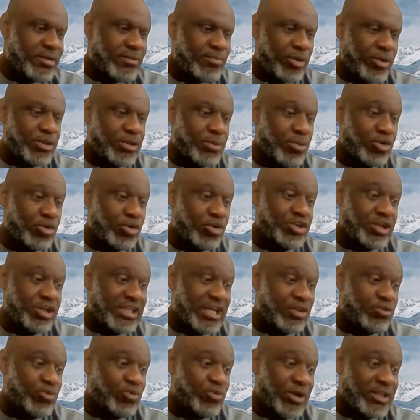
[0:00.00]
but the most
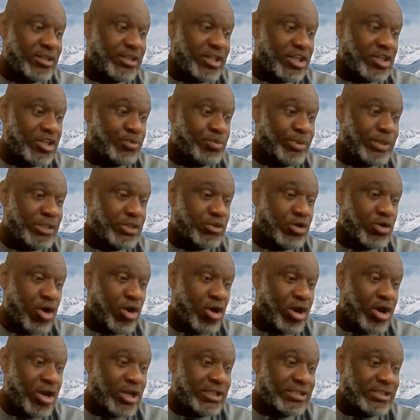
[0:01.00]
renowned one is
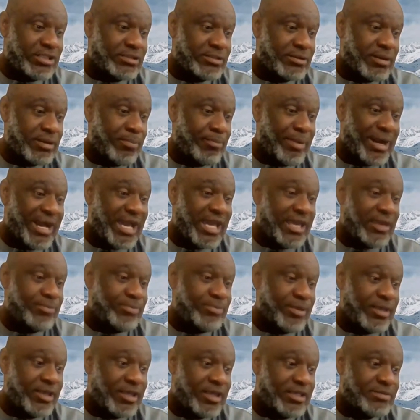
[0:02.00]
Bitcoin,
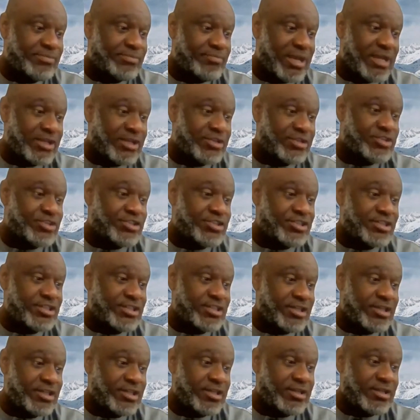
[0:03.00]
Bybit,
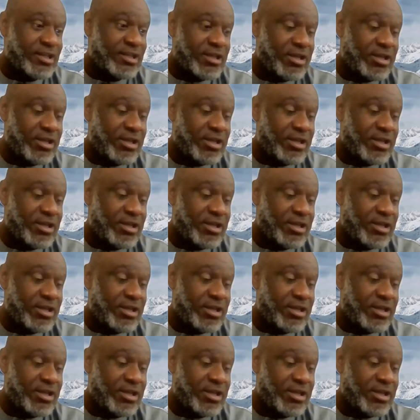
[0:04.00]
Mexi,